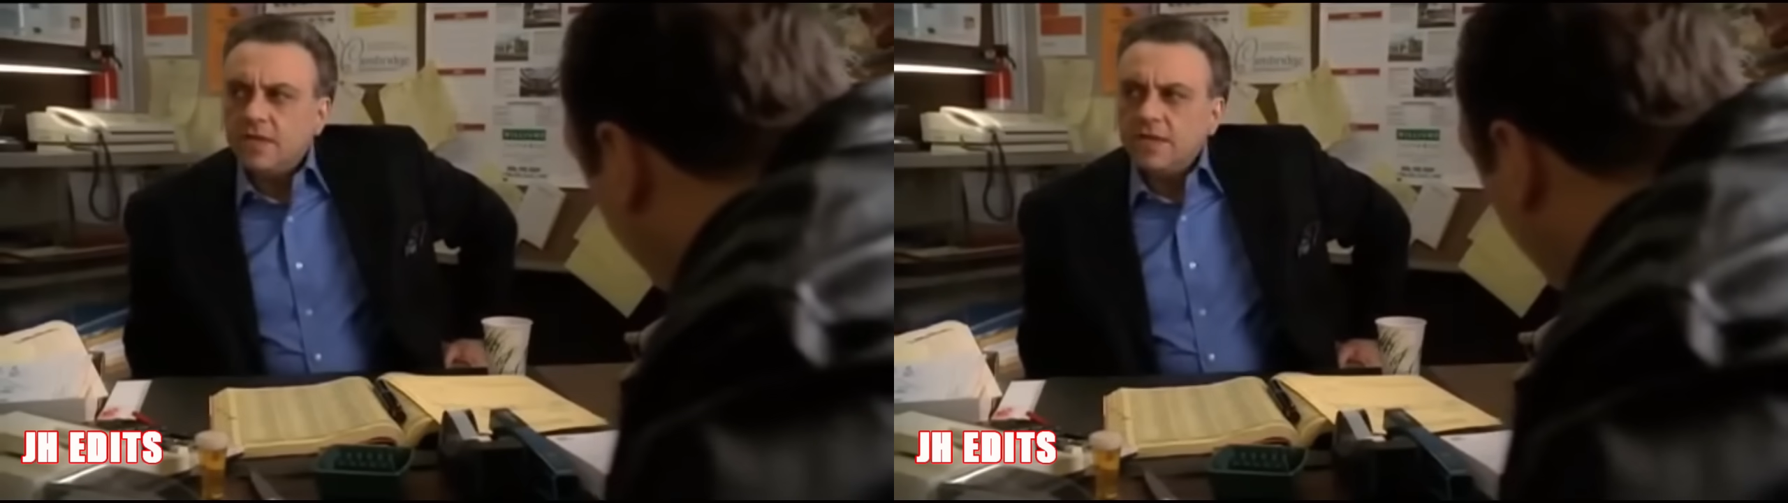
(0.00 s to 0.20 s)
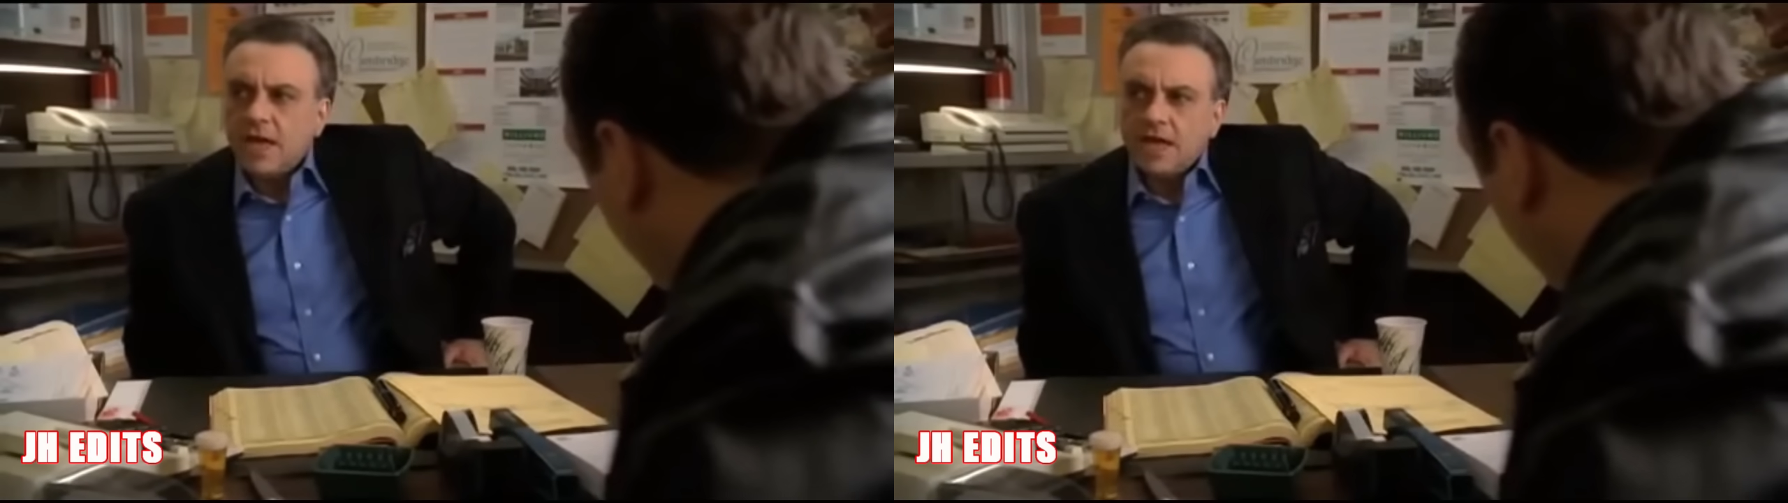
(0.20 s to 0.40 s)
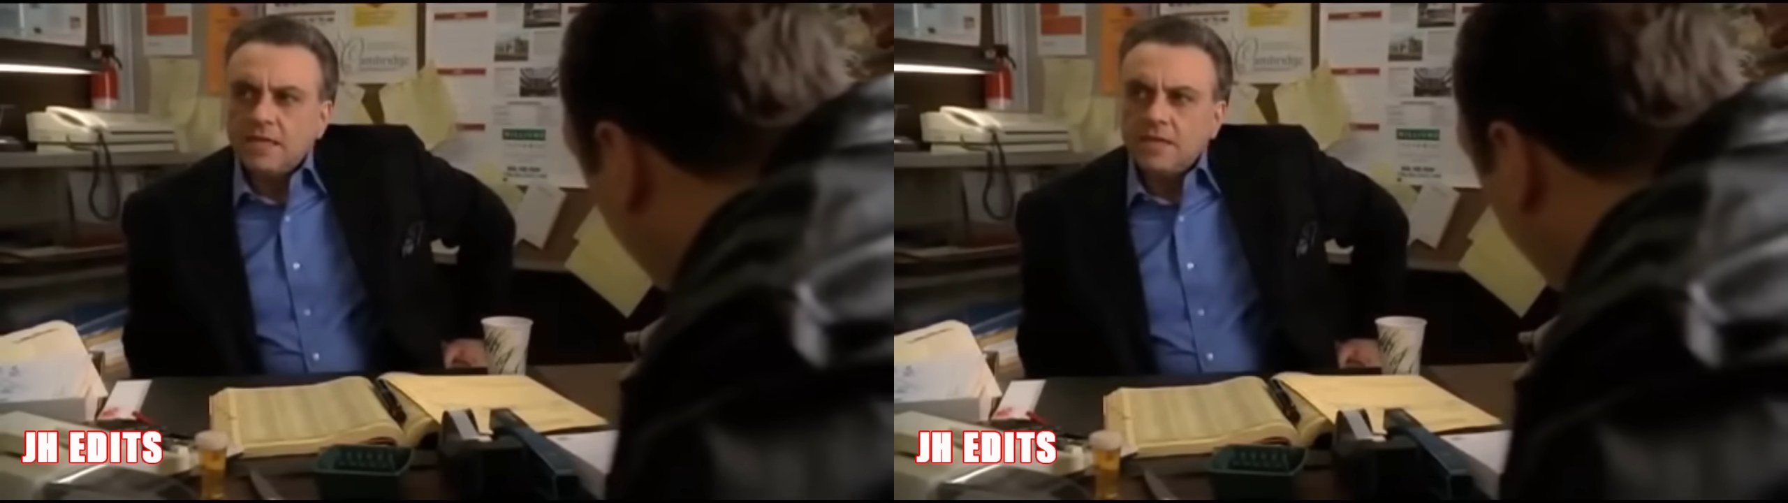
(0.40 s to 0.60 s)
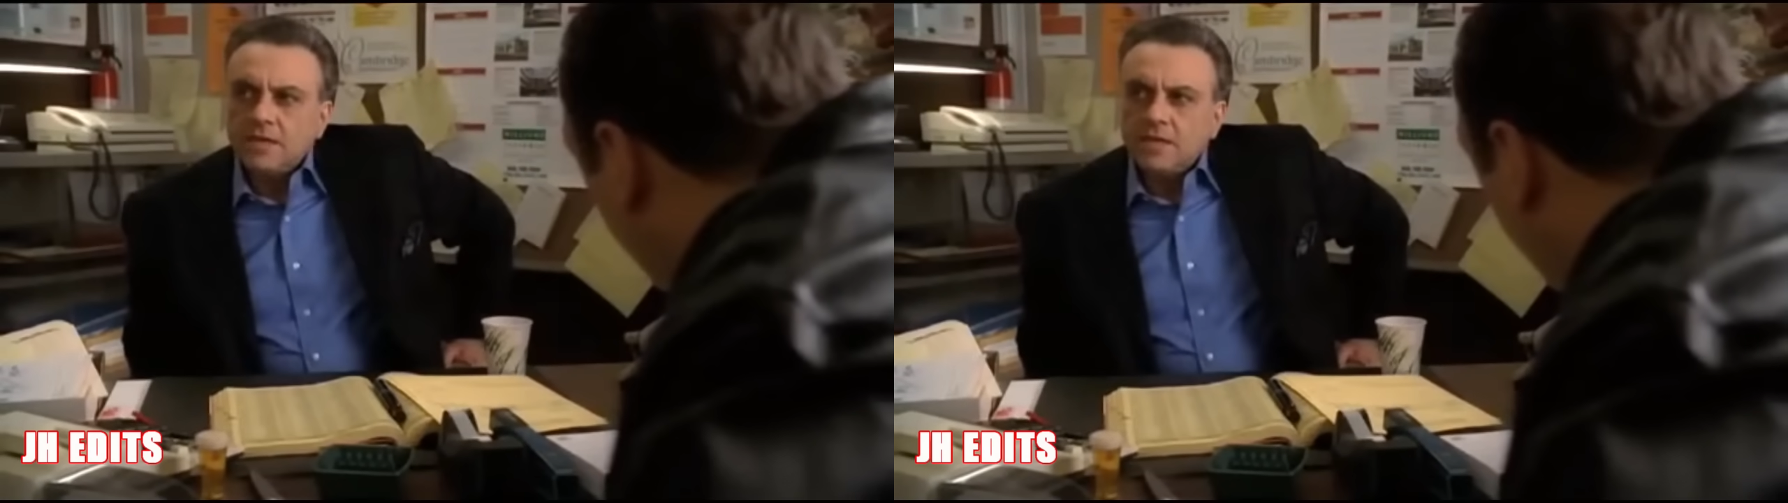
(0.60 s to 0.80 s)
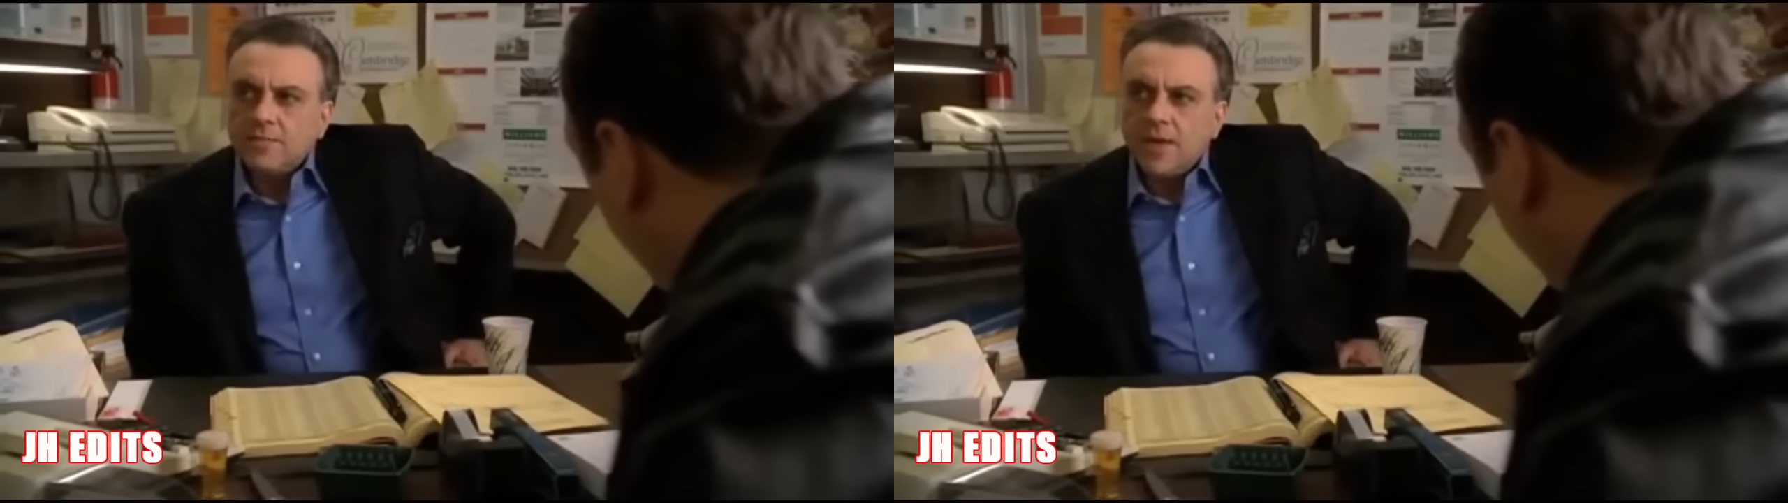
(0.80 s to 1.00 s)

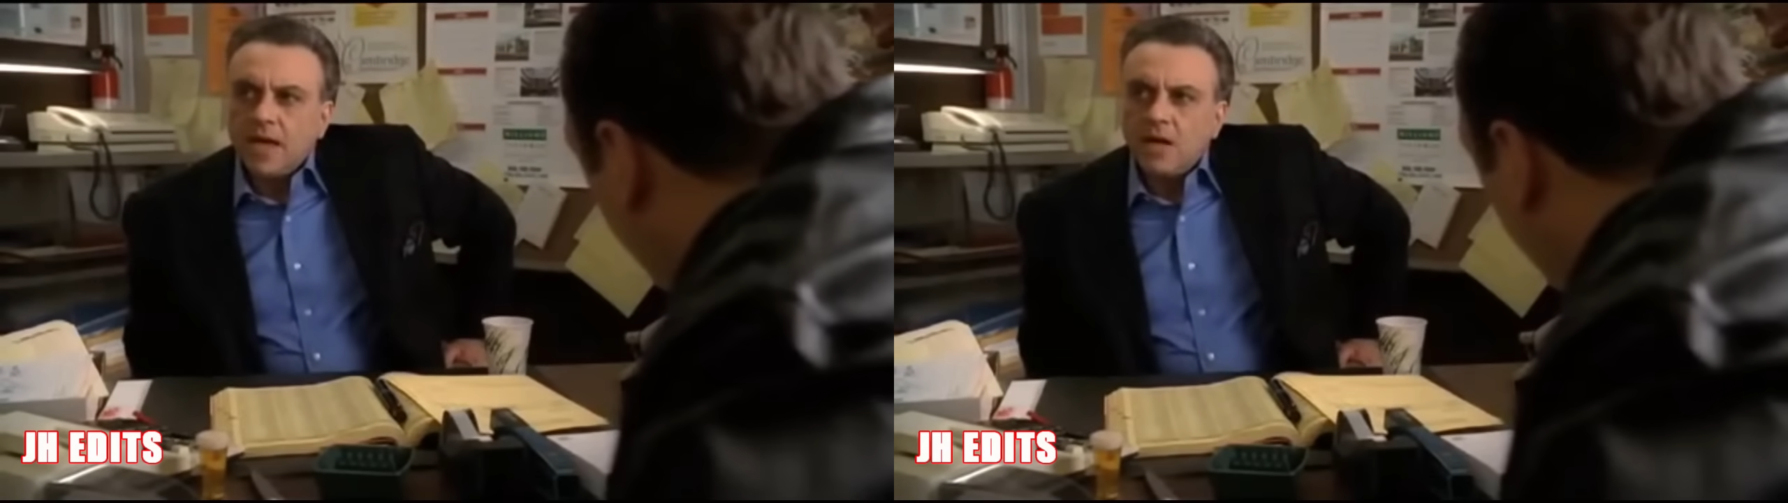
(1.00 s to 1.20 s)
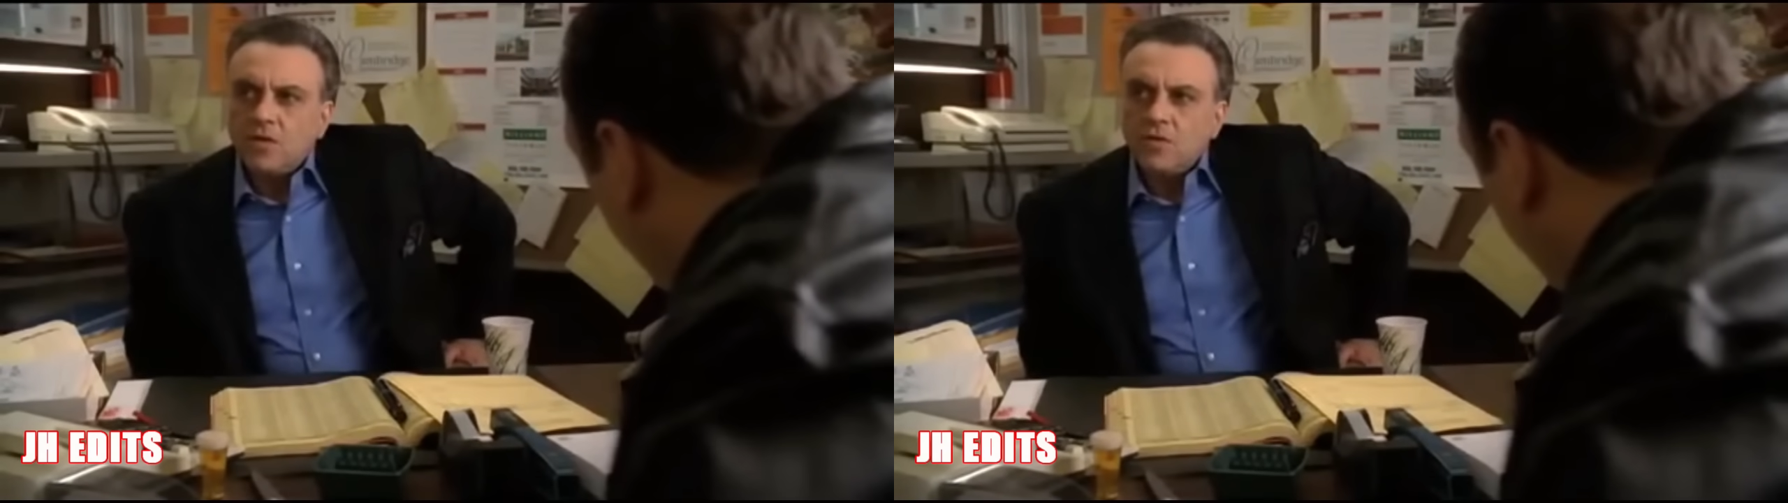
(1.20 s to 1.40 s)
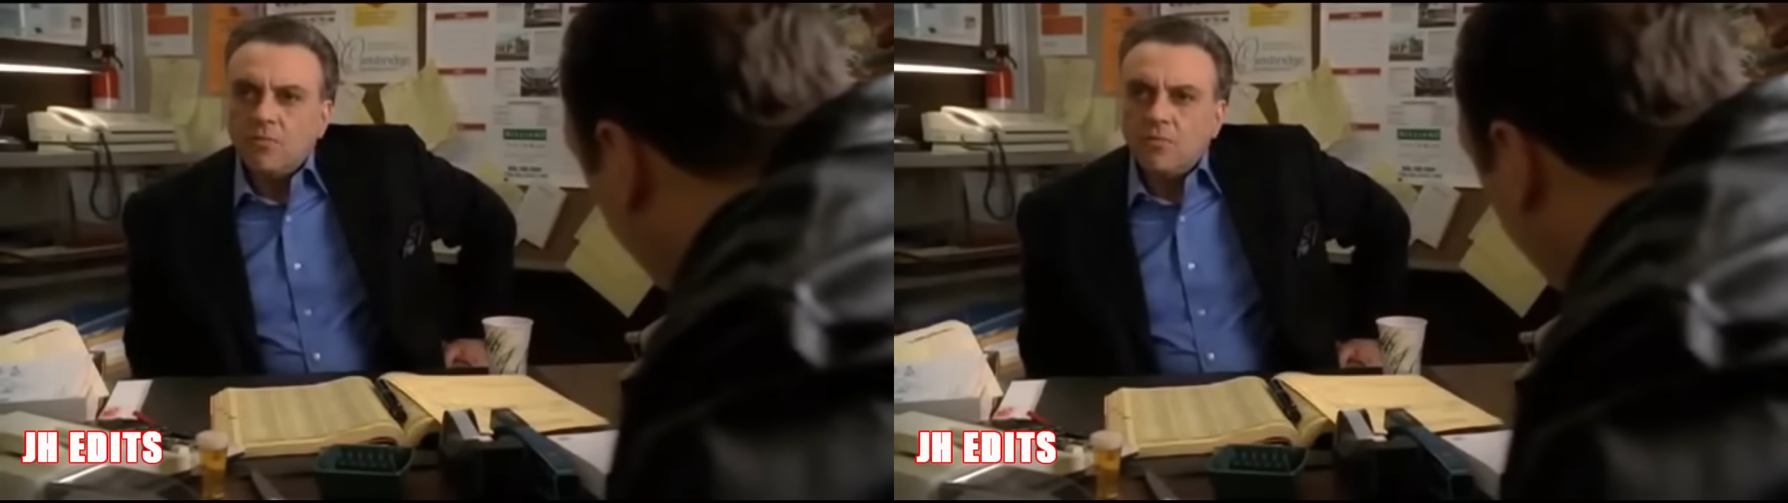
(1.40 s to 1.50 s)
90-pound